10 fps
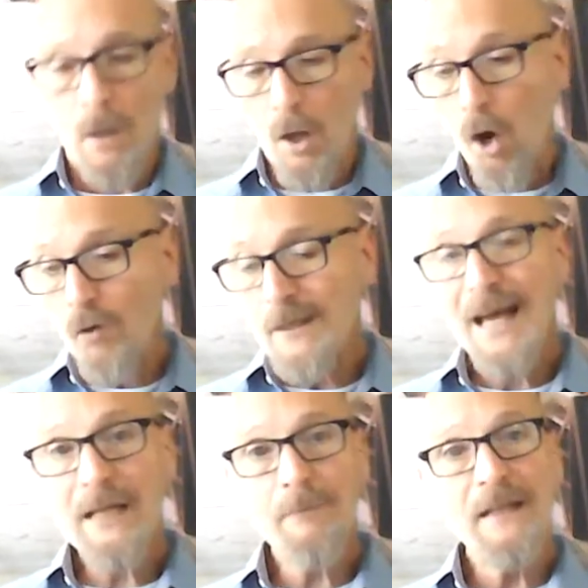
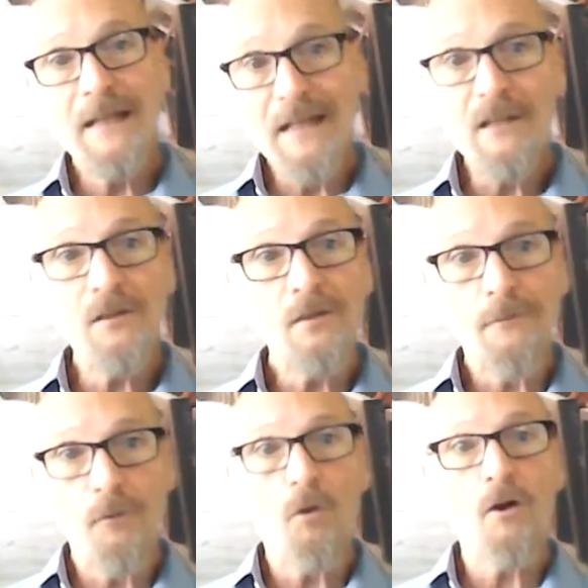O-Cademy is
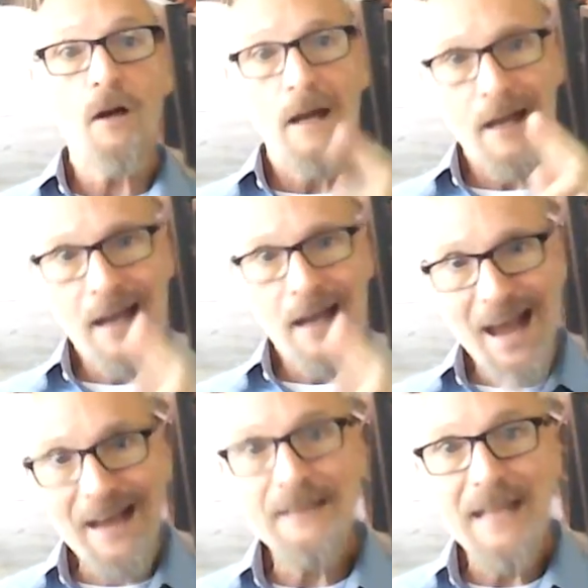for
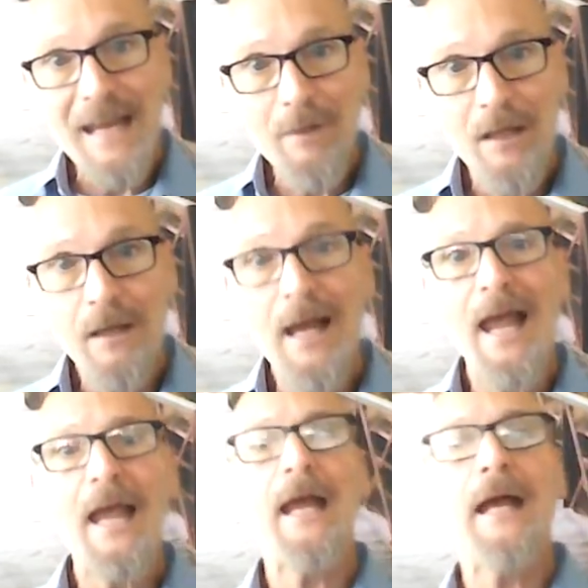academia
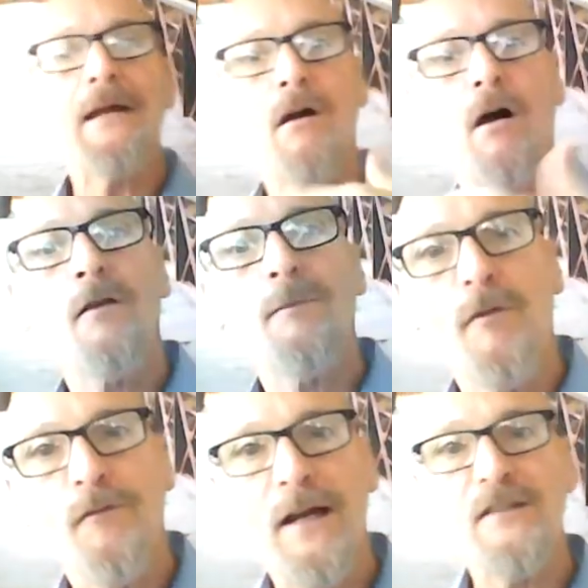and other
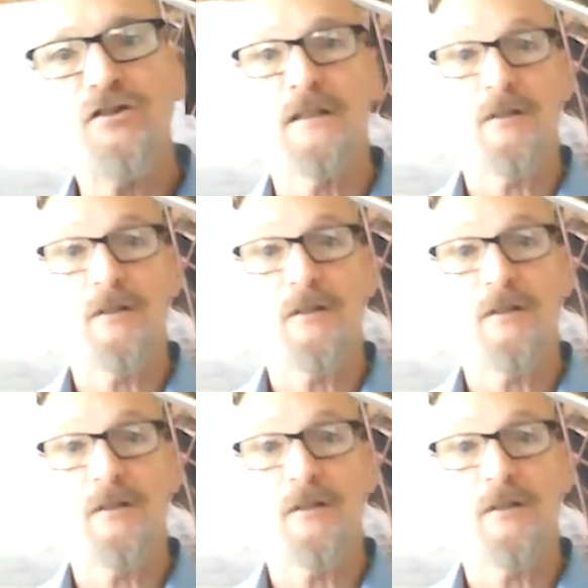professions,